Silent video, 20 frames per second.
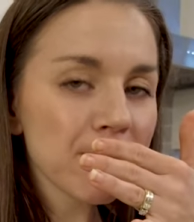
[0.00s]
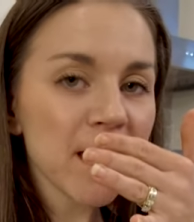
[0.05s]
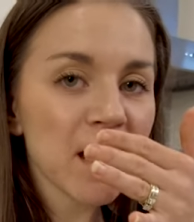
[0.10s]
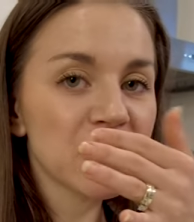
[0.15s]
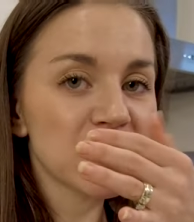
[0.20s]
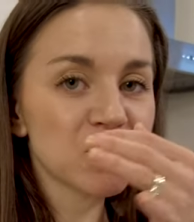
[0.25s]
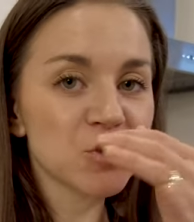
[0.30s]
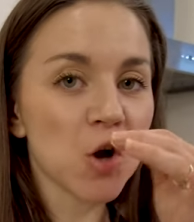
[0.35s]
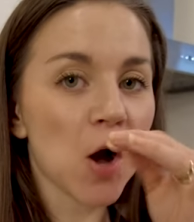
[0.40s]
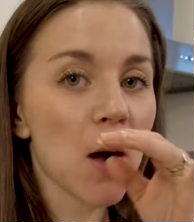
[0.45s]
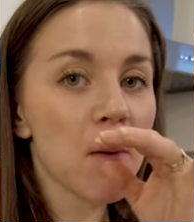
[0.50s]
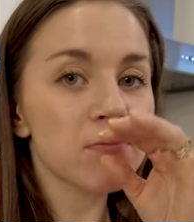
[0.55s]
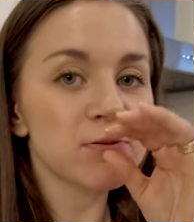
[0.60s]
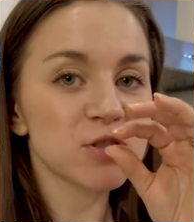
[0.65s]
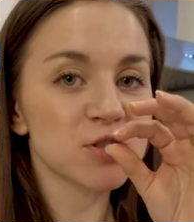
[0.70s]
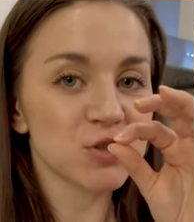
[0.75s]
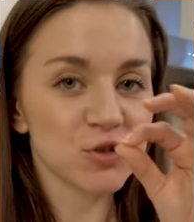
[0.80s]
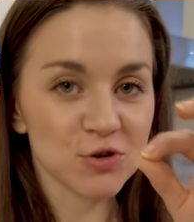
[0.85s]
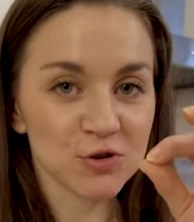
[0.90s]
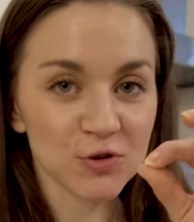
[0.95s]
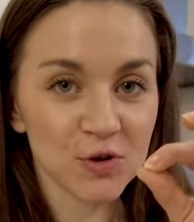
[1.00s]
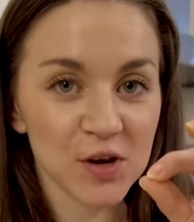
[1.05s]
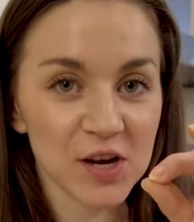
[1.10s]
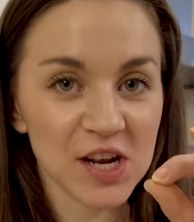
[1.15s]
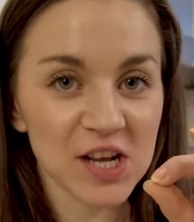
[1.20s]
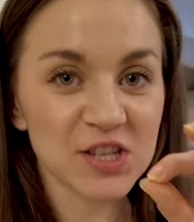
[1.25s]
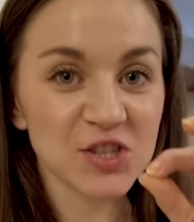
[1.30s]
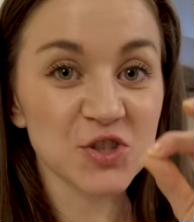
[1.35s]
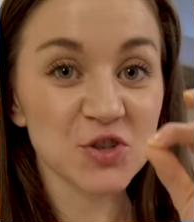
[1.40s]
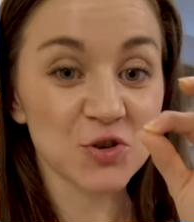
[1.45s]
The top
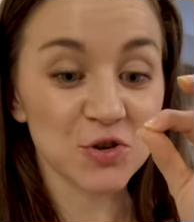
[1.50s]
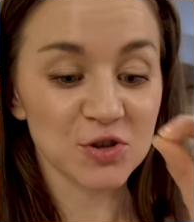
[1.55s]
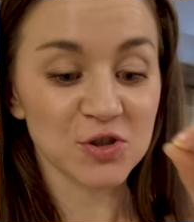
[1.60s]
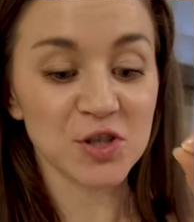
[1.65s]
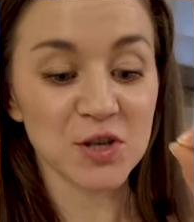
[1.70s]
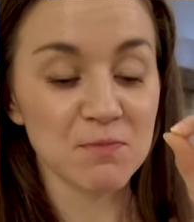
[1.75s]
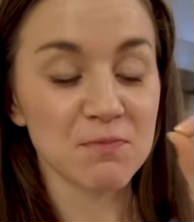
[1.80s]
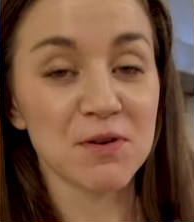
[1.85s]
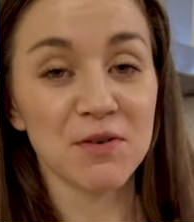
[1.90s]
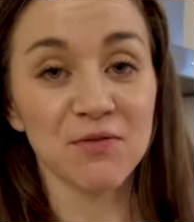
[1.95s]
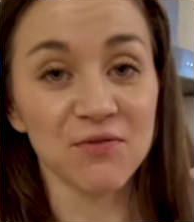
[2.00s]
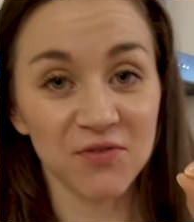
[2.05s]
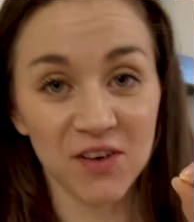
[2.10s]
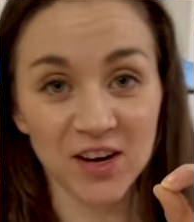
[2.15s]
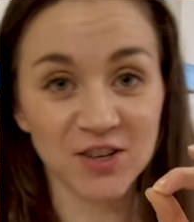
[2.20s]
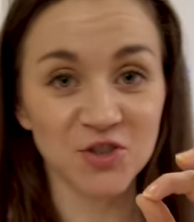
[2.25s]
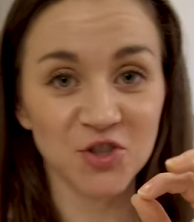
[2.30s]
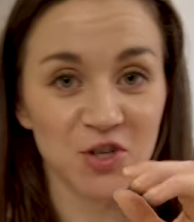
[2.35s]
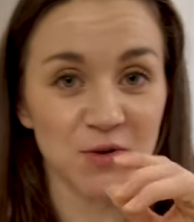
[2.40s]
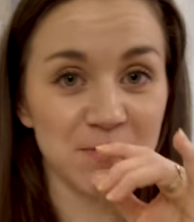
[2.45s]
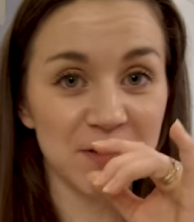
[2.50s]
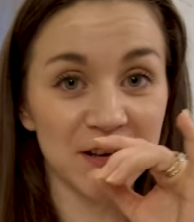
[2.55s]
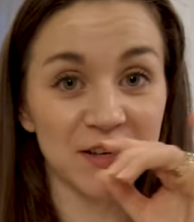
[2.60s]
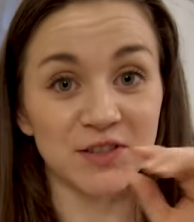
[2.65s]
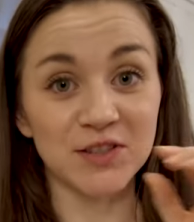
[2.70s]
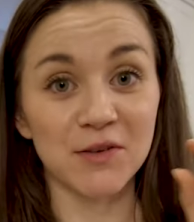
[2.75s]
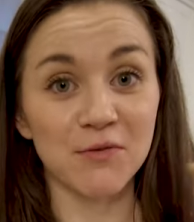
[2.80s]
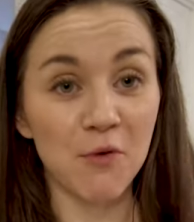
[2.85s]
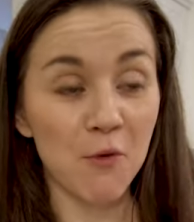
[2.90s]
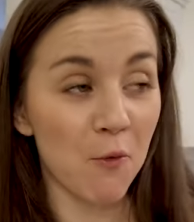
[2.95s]
sirloin is cooked to perfection
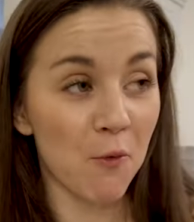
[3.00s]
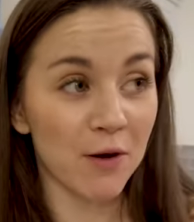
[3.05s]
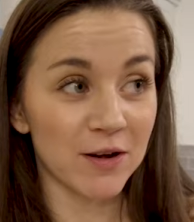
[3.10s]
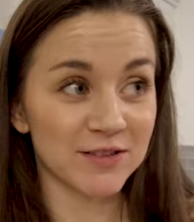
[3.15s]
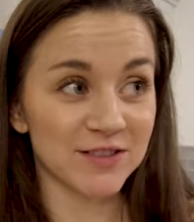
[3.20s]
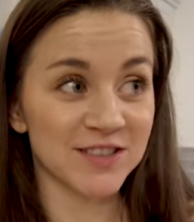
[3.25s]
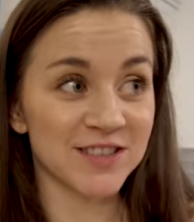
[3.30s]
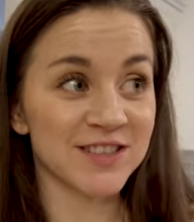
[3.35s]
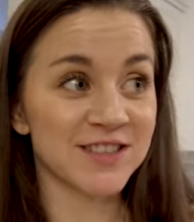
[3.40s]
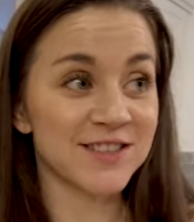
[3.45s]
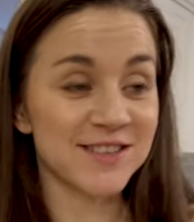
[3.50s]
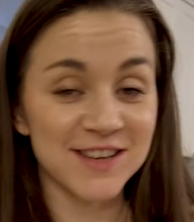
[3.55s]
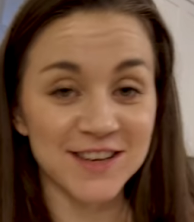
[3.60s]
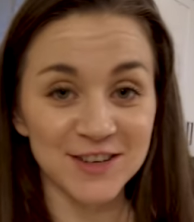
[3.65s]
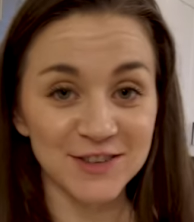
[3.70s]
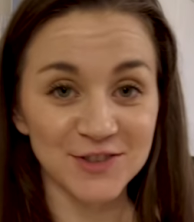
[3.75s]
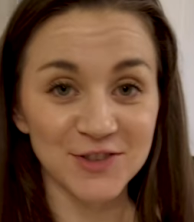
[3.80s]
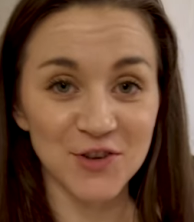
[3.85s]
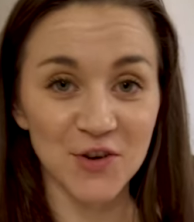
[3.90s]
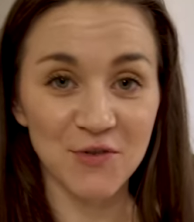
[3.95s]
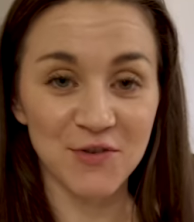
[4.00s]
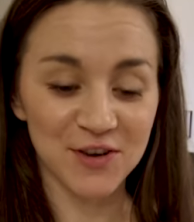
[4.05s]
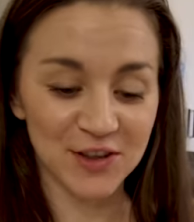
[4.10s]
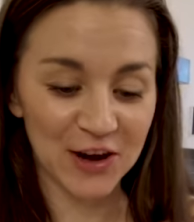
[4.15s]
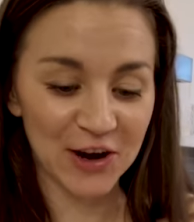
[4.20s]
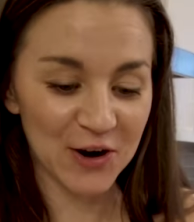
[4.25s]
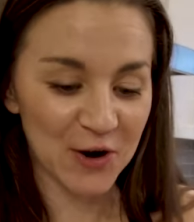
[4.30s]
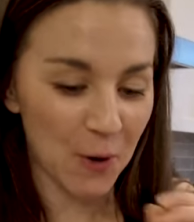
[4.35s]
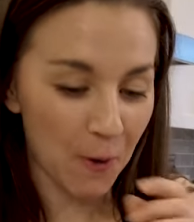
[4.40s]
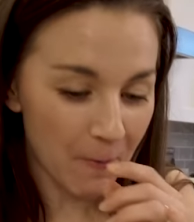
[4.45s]
because of Juan's skills over
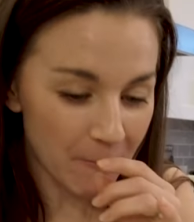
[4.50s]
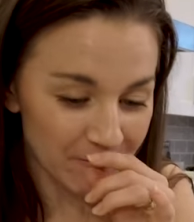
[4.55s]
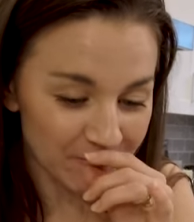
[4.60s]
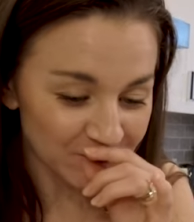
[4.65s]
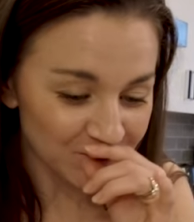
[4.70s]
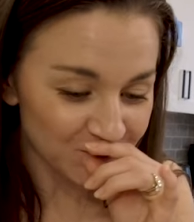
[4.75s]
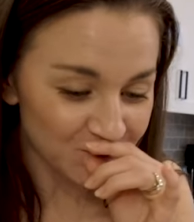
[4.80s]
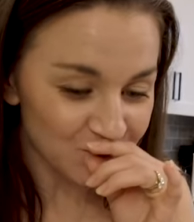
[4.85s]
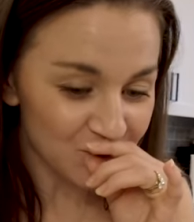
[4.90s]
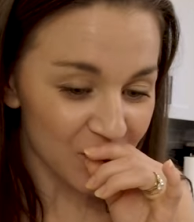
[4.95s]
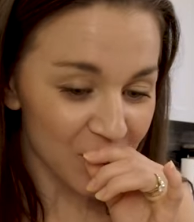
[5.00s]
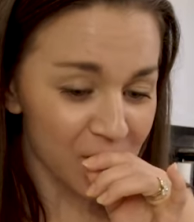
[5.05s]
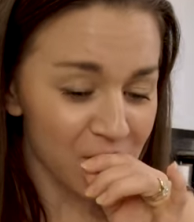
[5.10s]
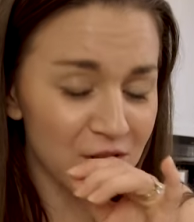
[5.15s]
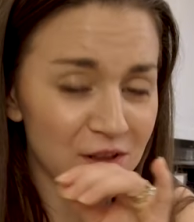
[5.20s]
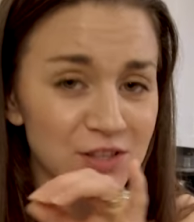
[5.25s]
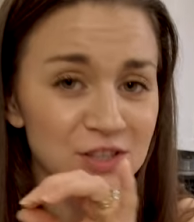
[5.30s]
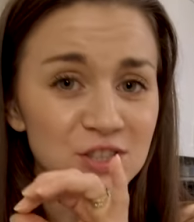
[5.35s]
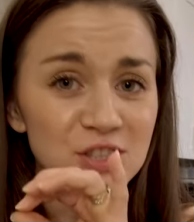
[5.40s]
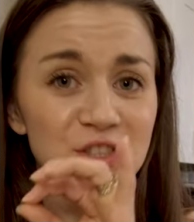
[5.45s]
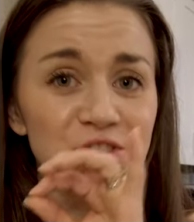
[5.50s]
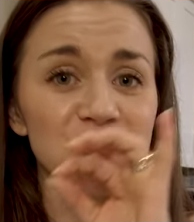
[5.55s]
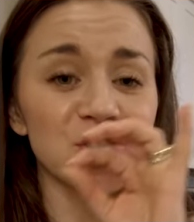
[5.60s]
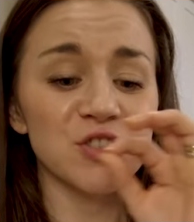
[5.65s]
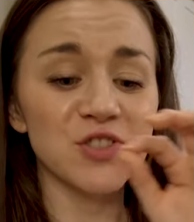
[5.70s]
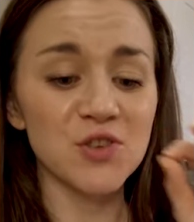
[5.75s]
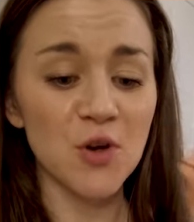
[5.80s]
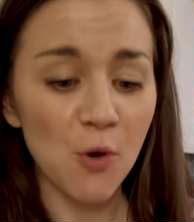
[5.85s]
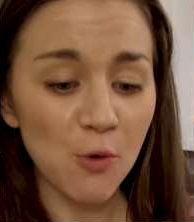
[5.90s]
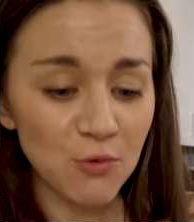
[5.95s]
there. This is
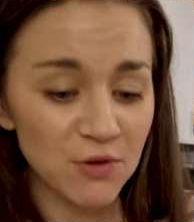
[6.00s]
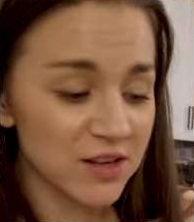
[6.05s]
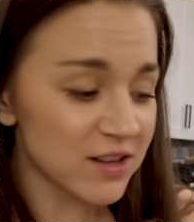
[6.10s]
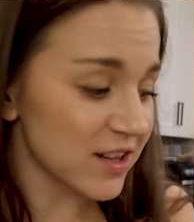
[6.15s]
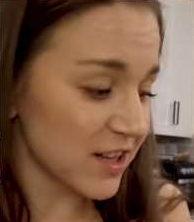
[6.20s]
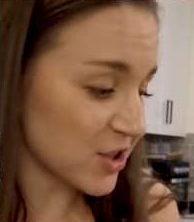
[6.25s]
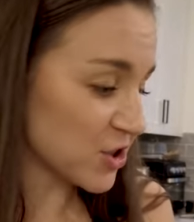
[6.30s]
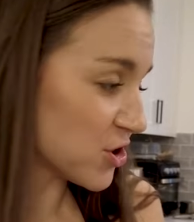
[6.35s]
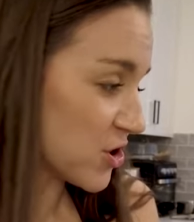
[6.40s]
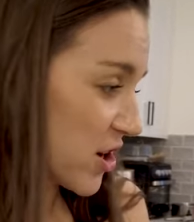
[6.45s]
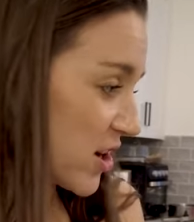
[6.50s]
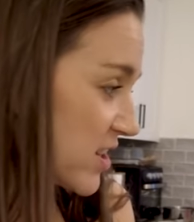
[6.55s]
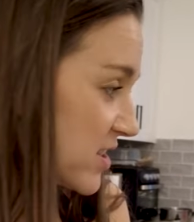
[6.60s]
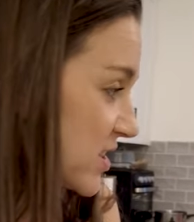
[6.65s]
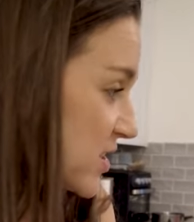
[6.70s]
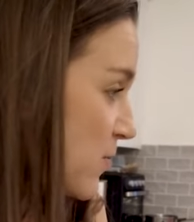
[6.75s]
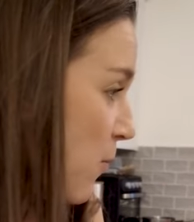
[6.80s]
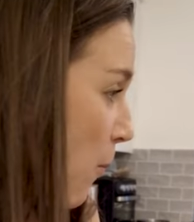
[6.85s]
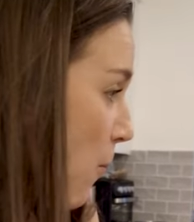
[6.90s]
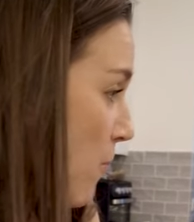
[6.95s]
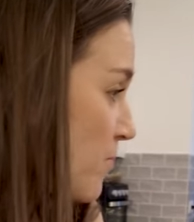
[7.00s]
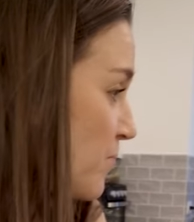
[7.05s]
so delicious.